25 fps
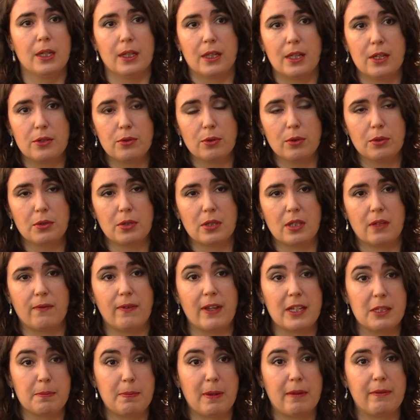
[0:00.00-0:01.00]
There's also the
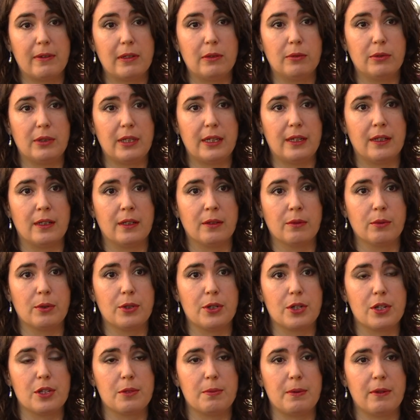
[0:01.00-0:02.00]
Vespa velutina,
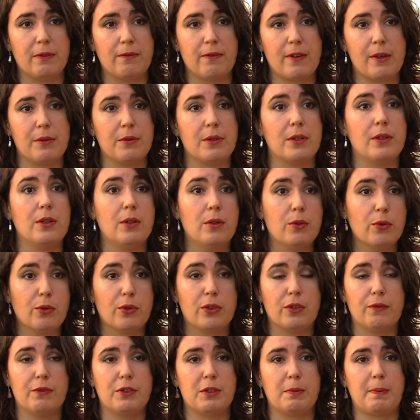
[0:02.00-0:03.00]
which has been found in the
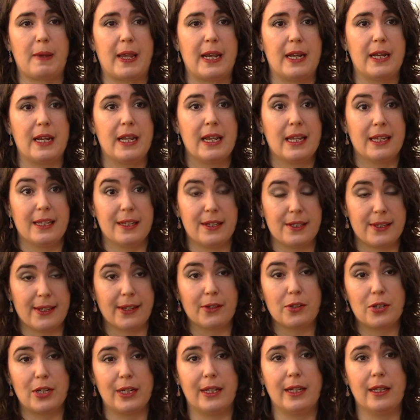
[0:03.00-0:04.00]
north of Spain and has
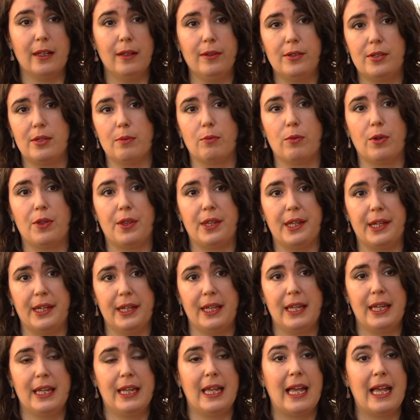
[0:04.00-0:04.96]
actually killed someone there.